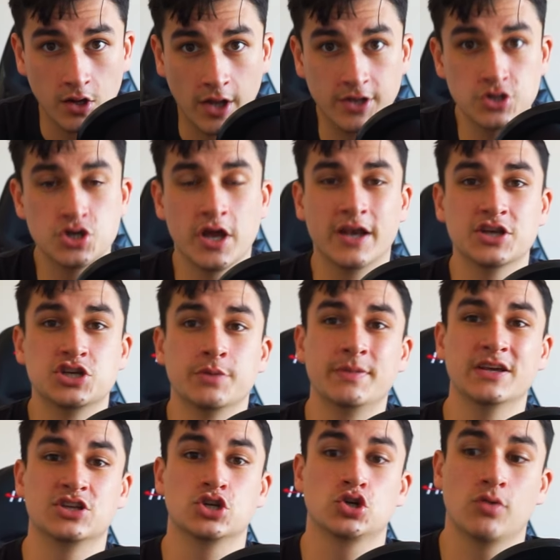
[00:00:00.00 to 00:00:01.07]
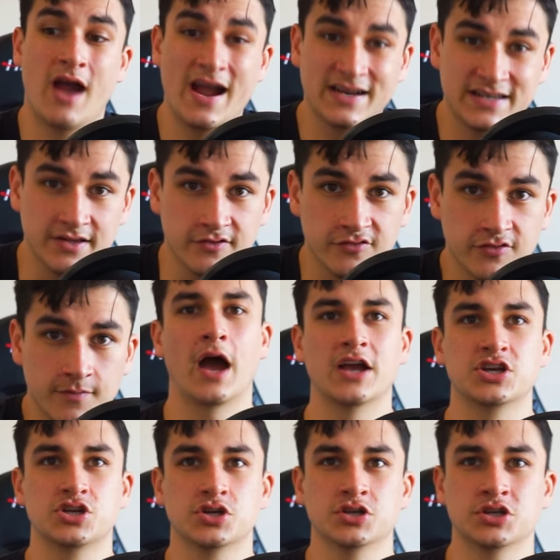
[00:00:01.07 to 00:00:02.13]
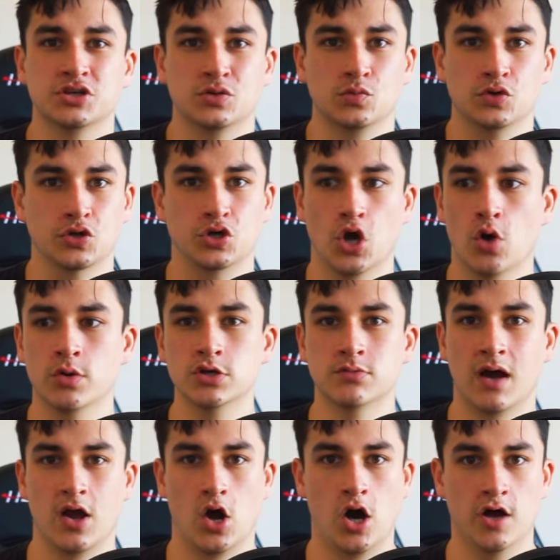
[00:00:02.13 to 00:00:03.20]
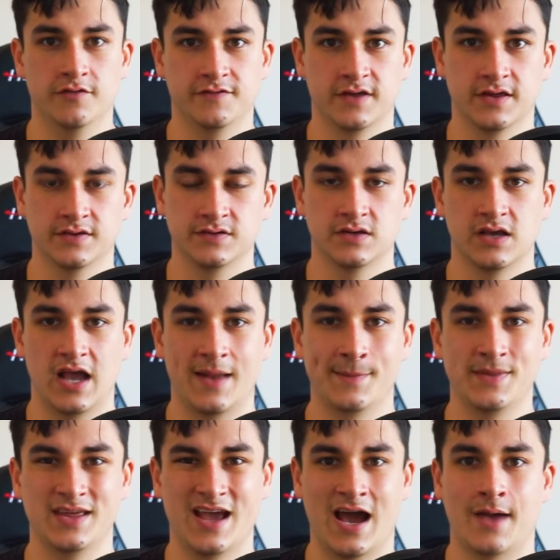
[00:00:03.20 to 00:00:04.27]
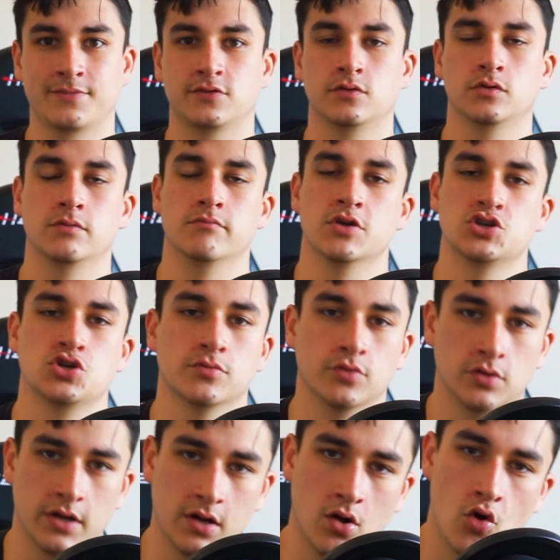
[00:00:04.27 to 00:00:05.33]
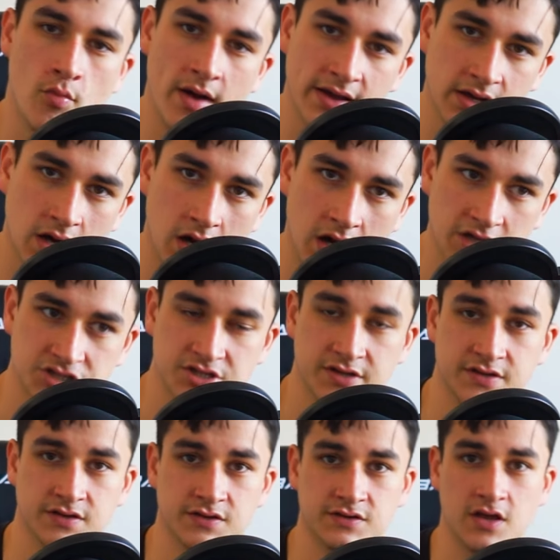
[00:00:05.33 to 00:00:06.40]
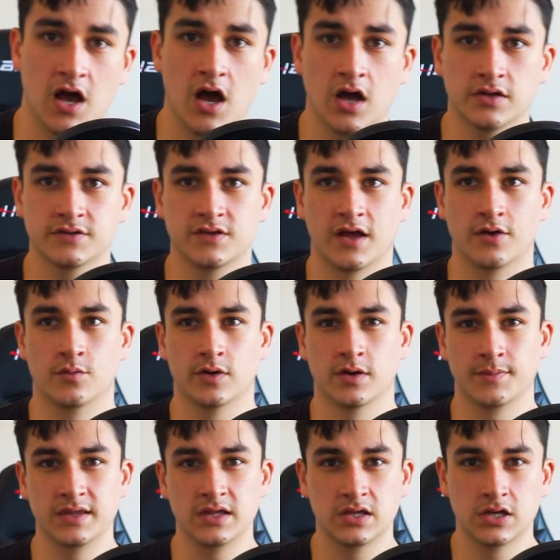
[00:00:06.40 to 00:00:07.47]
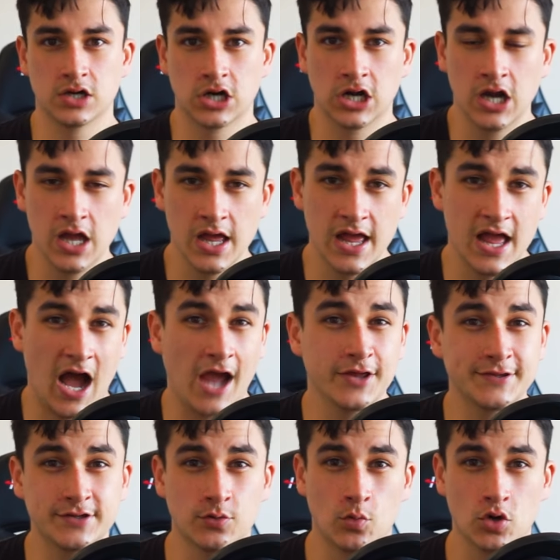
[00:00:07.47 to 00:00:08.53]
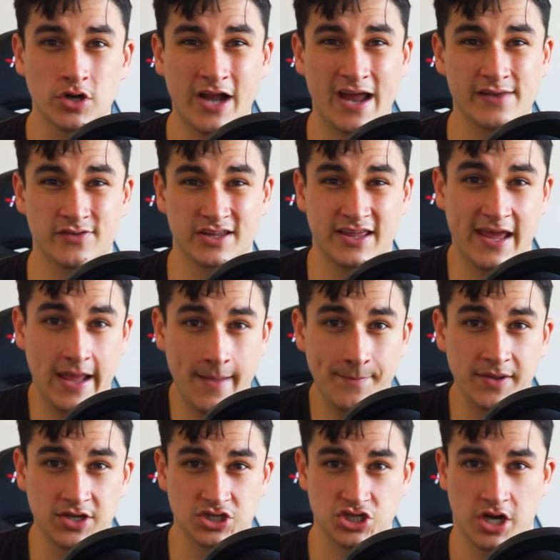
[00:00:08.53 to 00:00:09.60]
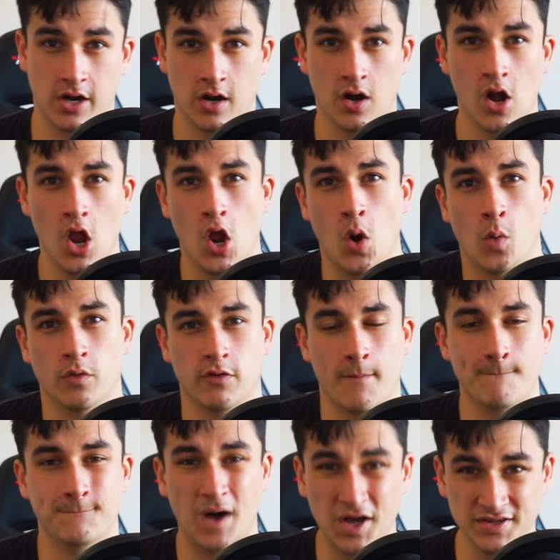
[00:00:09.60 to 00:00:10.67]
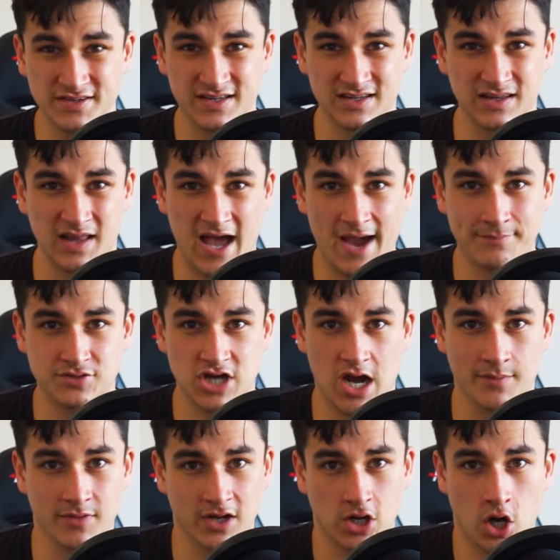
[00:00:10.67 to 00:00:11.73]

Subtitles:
and it should be attractive. I shouldn't go into my office and be absolutely miserable, like, oh my gosh, this sucks, I don't want to be here. I used to work out of a camping chair with a busted laptop that